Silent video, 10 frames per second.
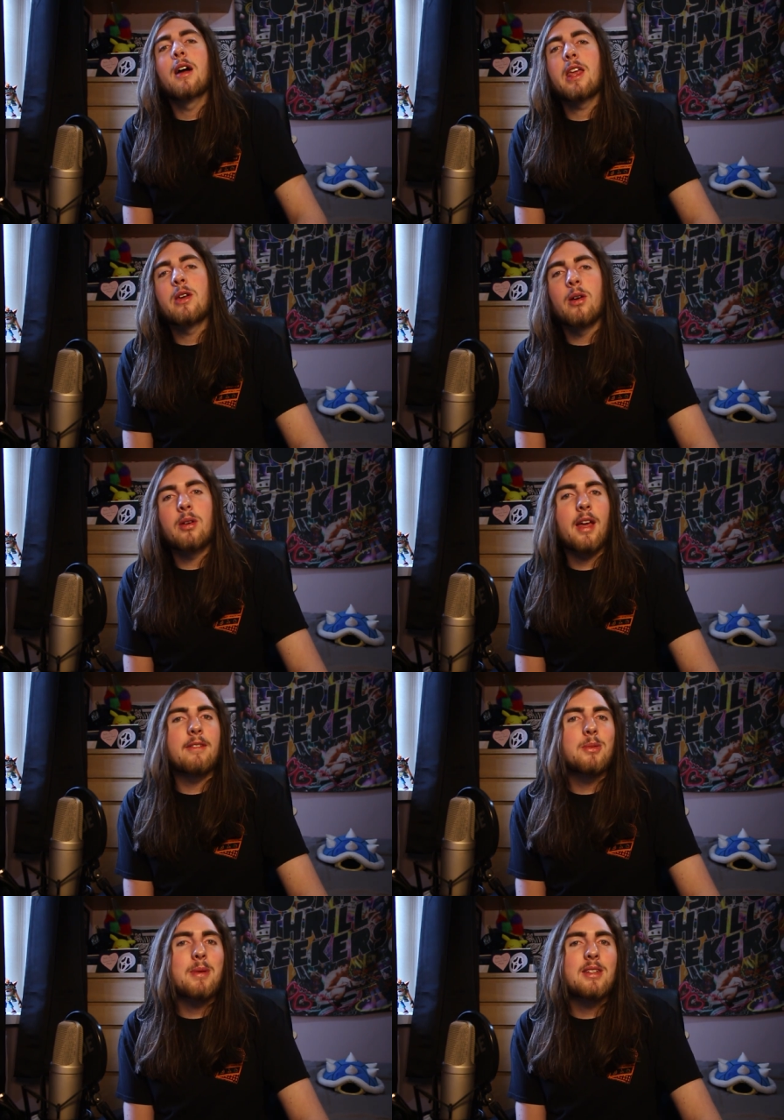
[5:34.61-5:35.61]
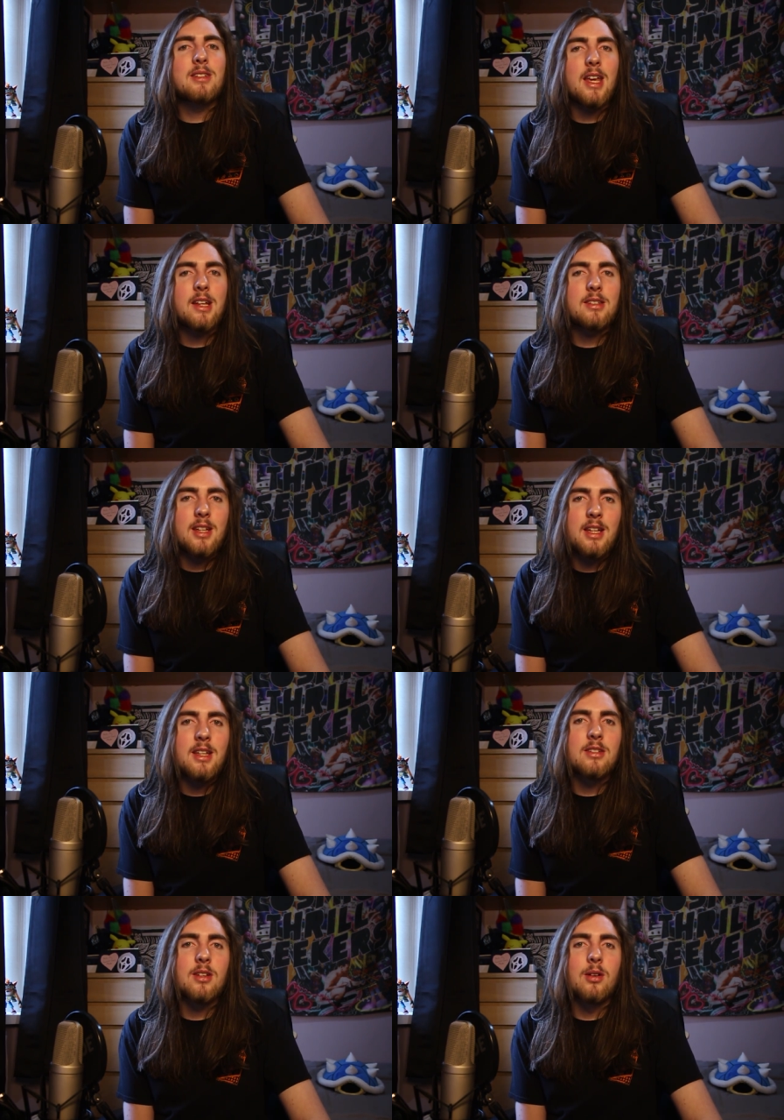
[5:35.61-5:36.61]
you only have to be 16
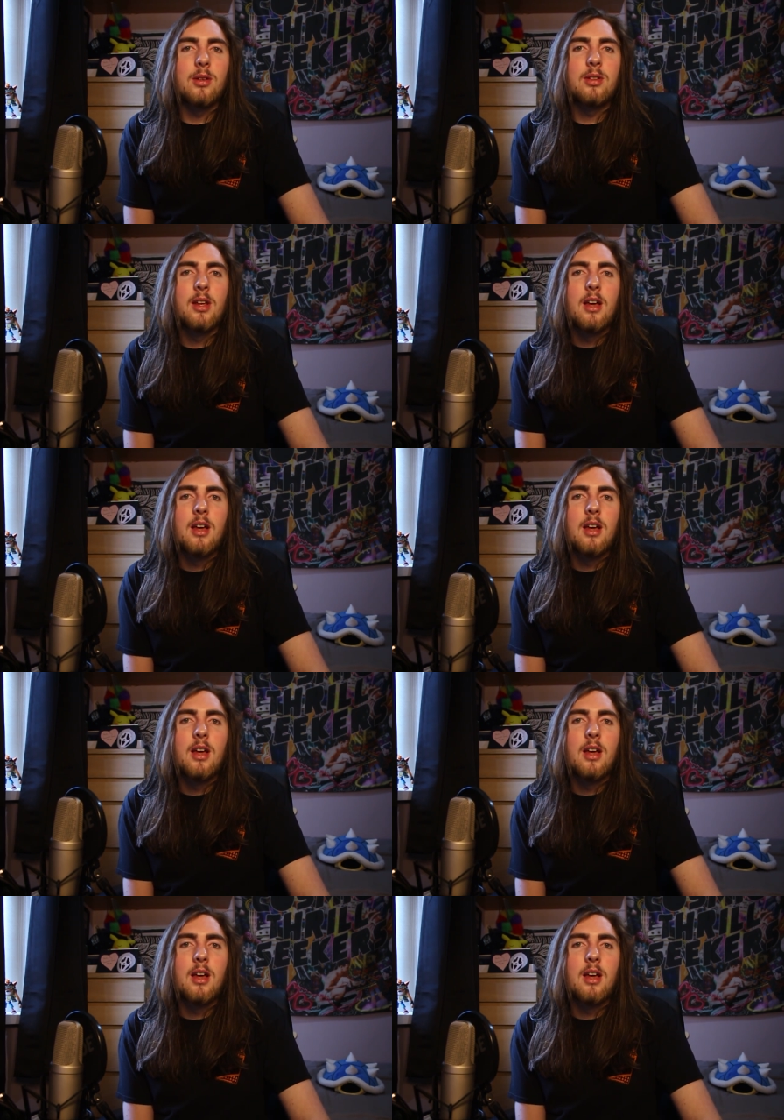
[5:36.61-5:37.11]
years old